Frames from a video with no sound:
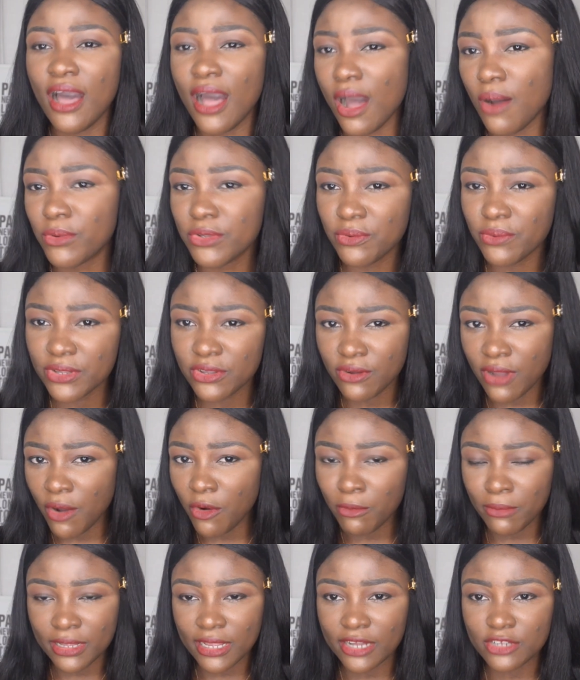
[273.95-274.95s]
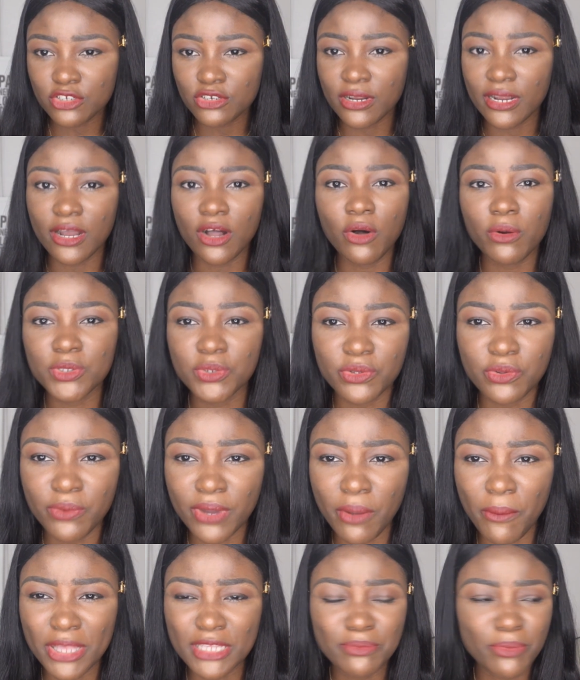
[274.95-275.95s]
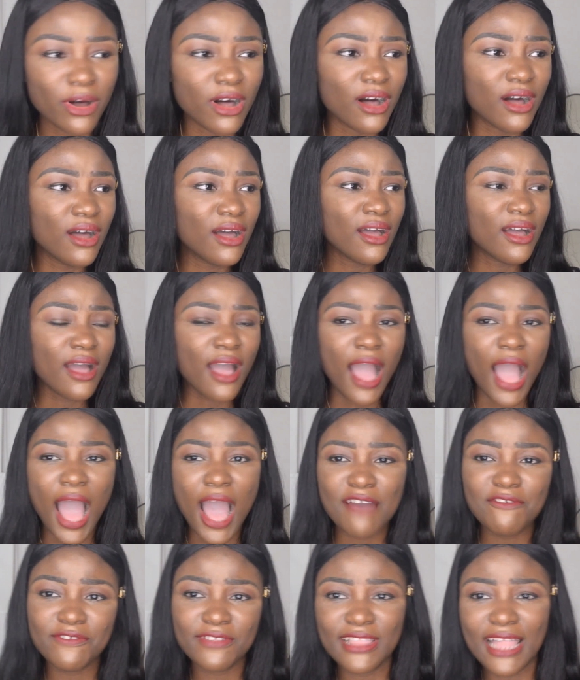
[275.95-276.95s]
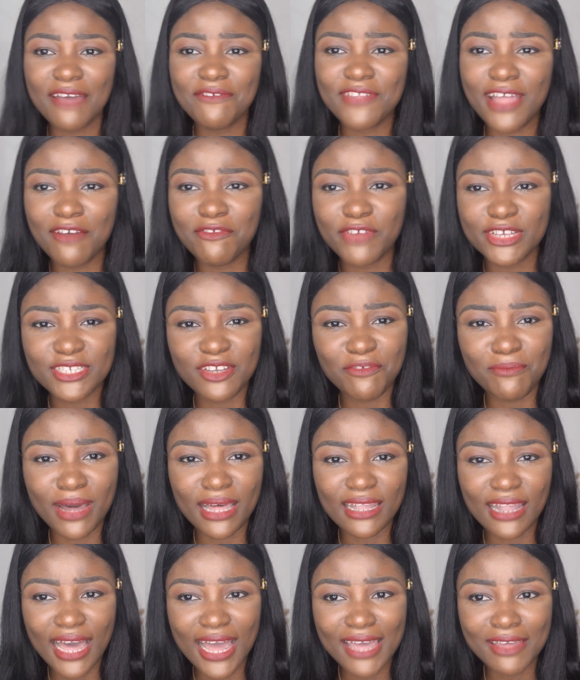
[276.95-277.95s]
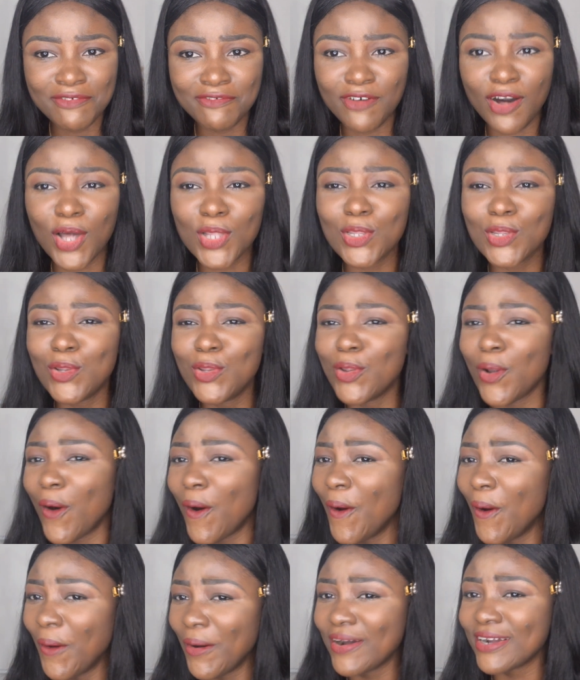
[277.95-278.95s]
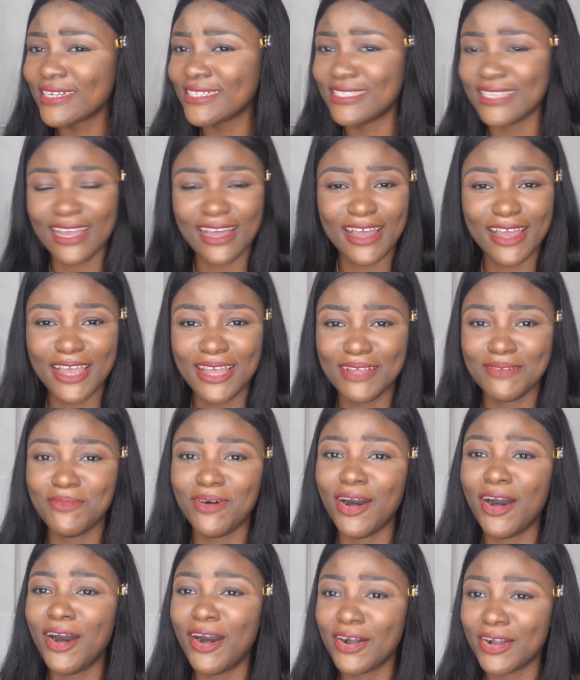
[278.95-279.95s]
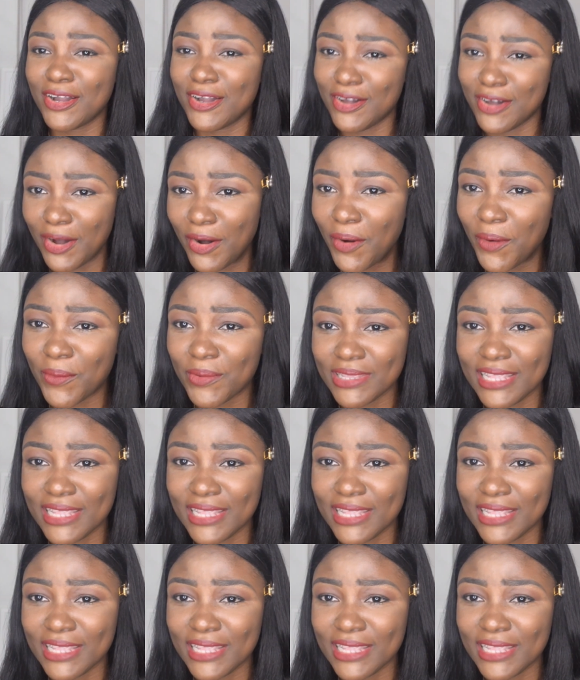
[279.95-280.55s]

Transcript: I wouldn't want to go out with my natural hair. I always want to wear wigs. But I've left that phase of my life a long time ago.